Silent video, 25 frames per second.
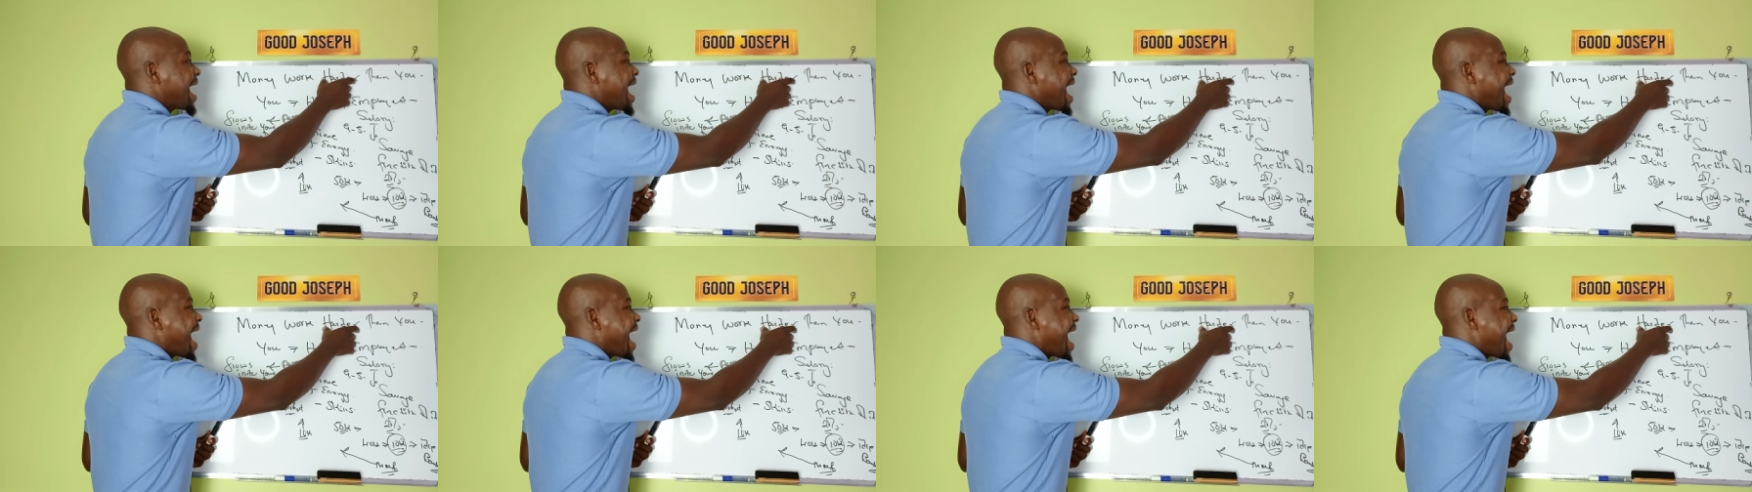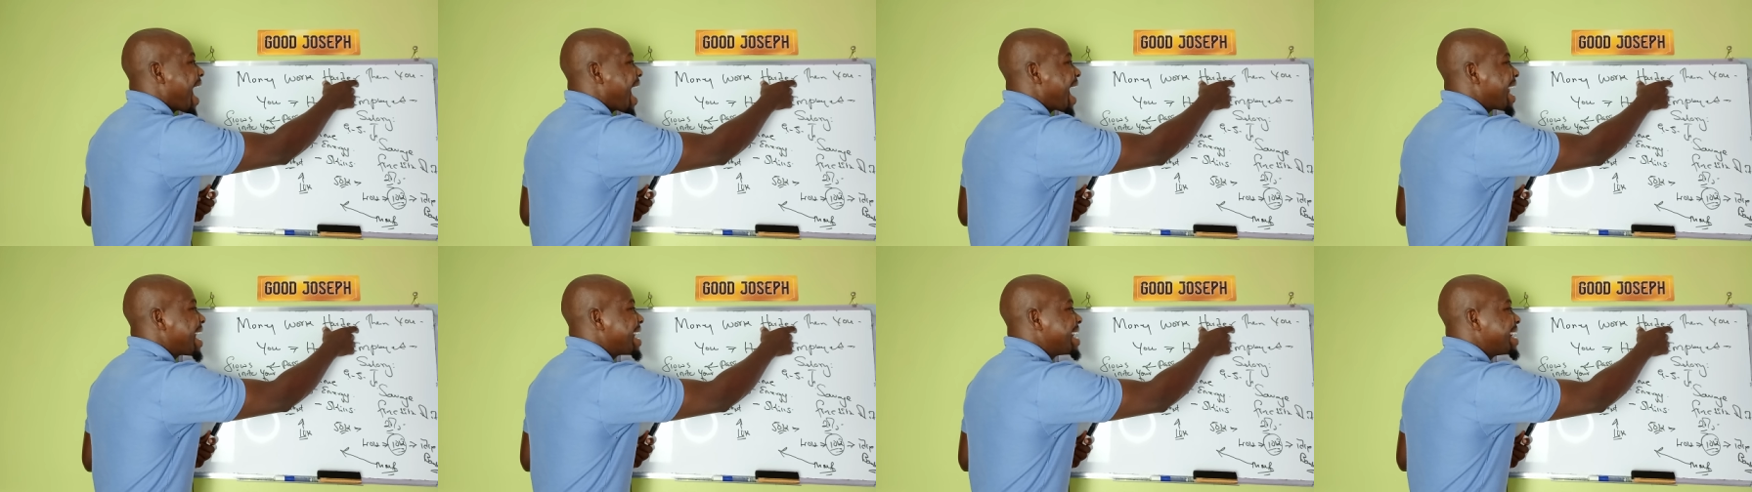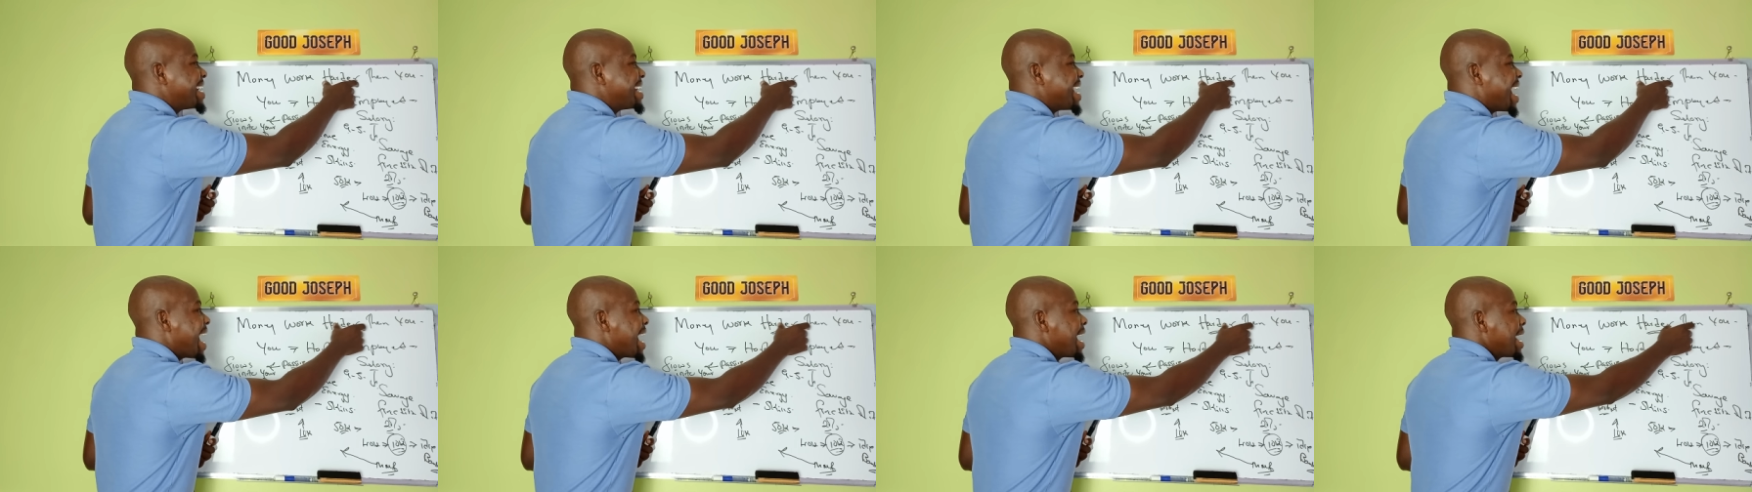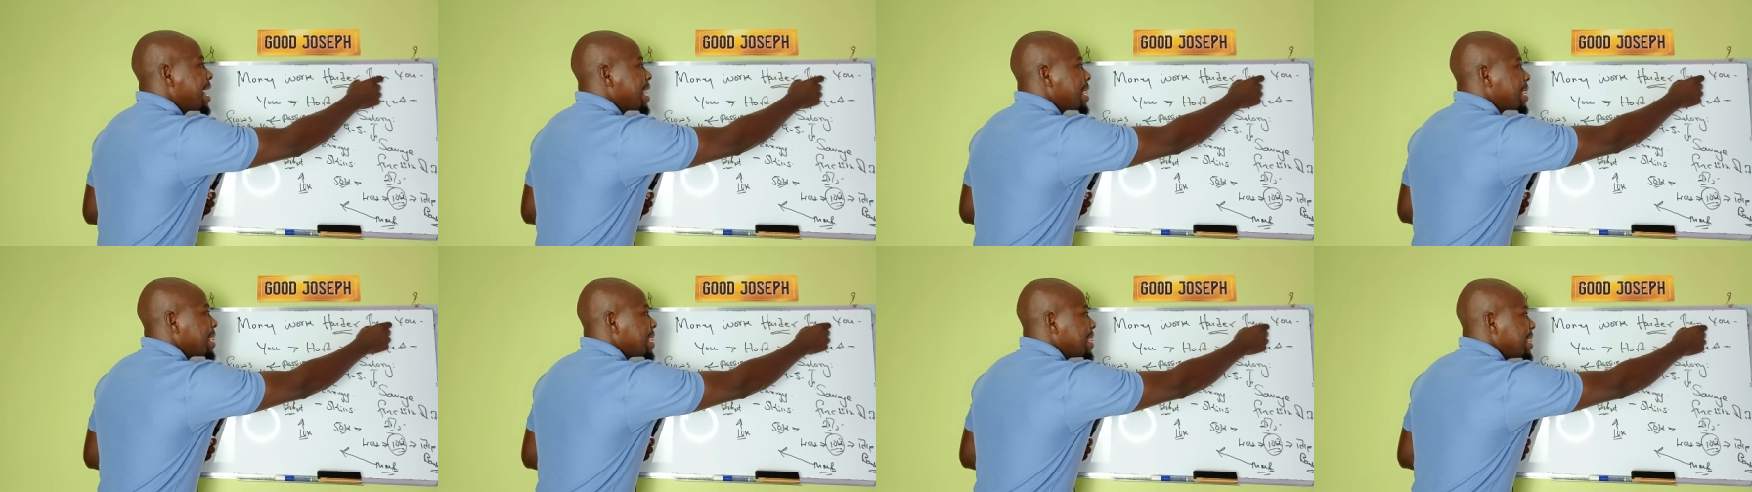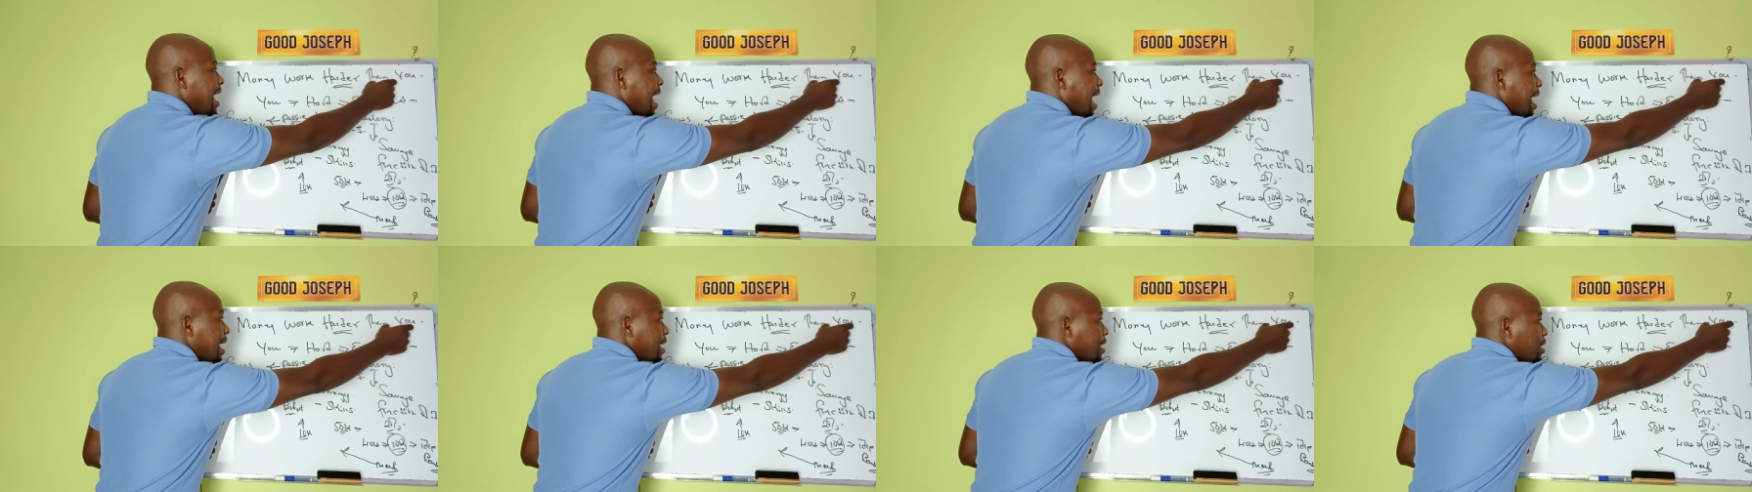harder
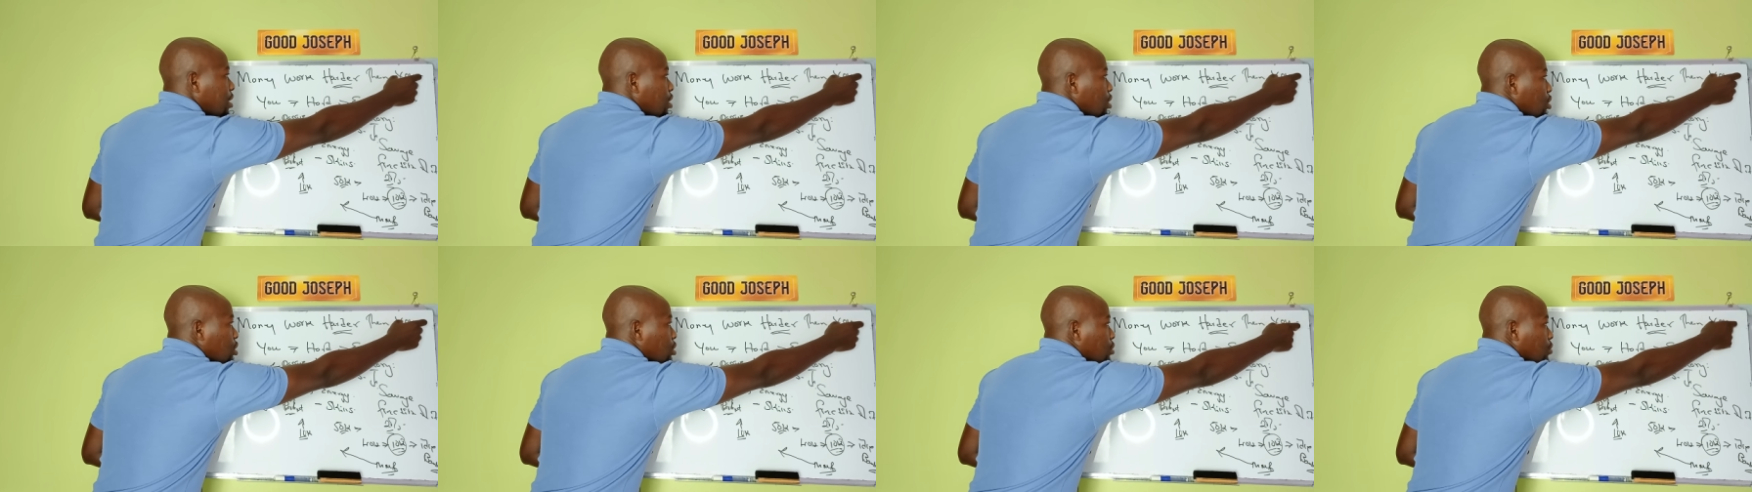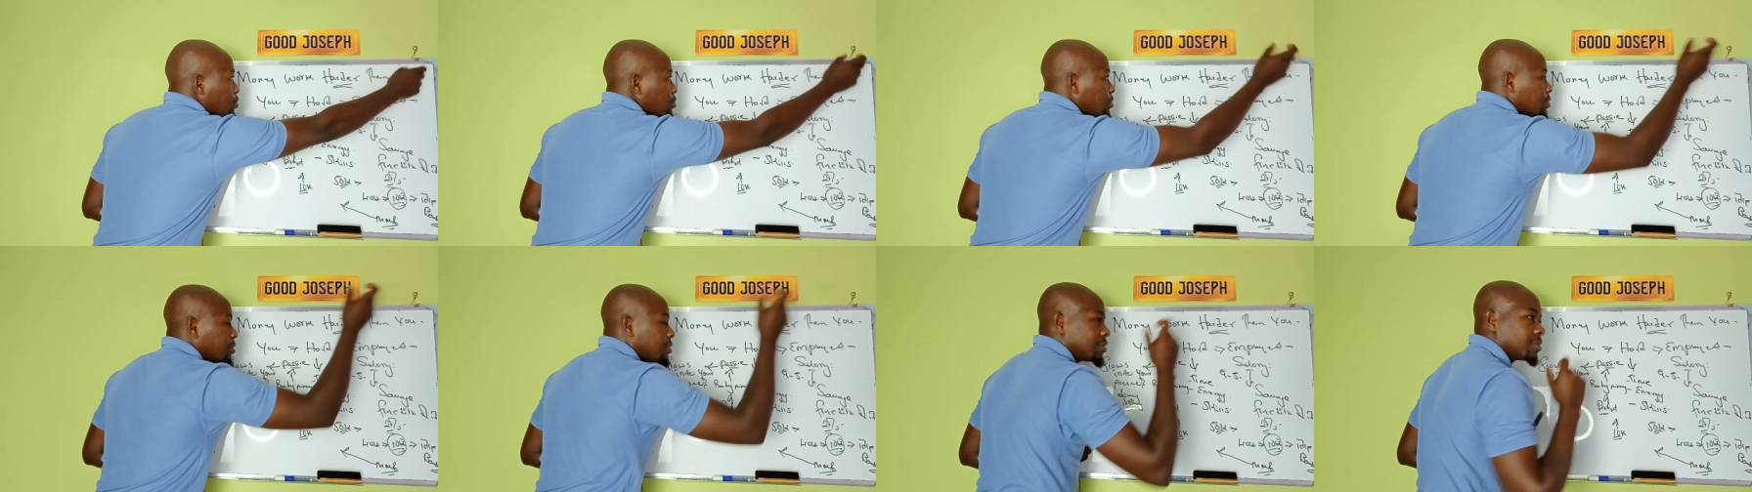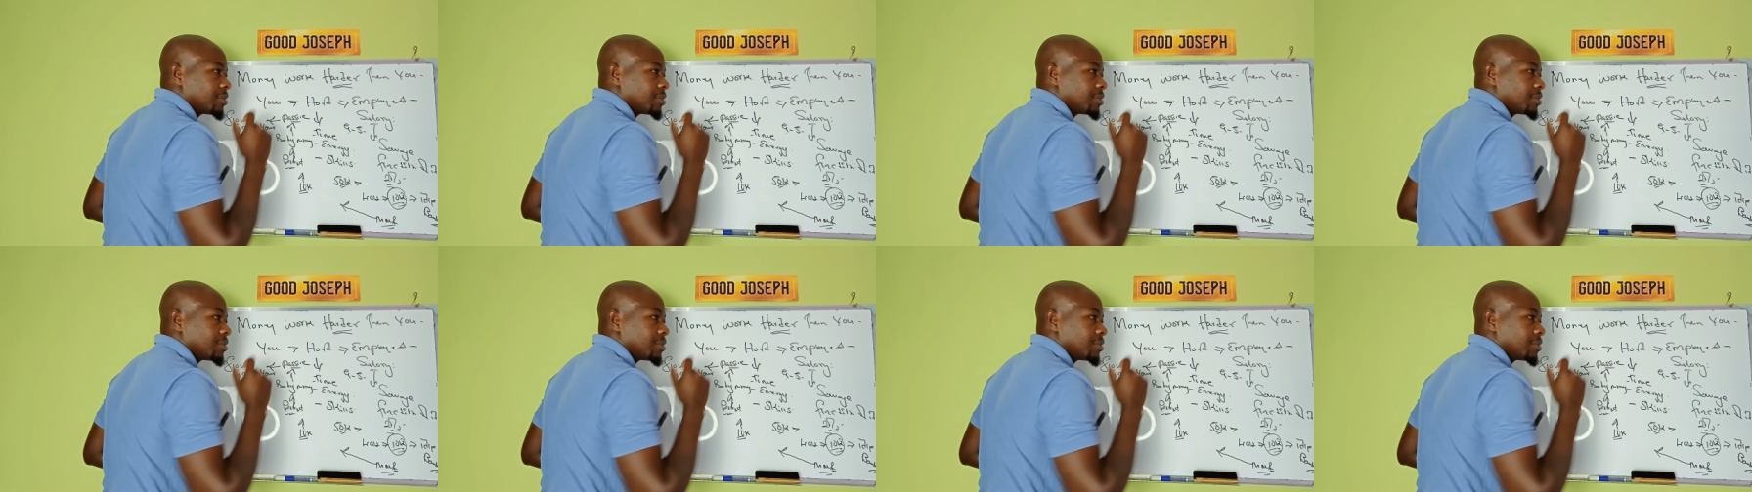than you.